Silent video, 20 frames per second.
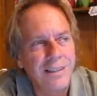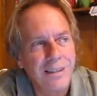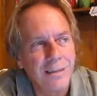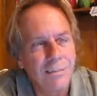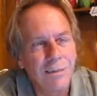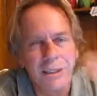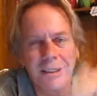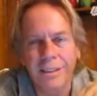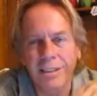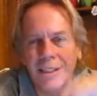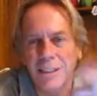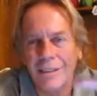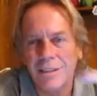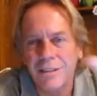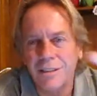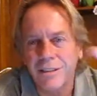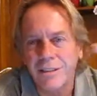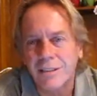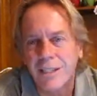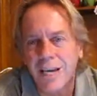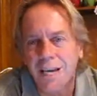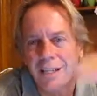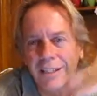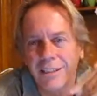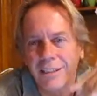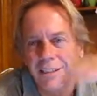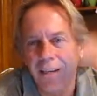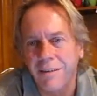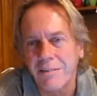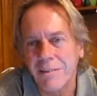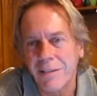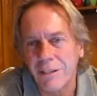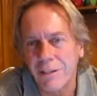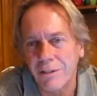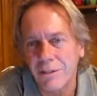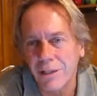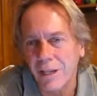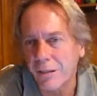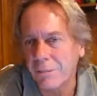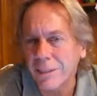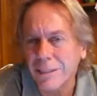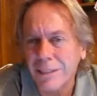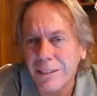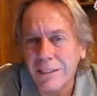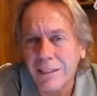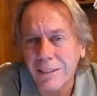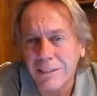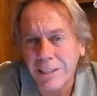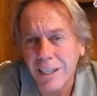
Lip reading: presidential status and everything go down. But he's in his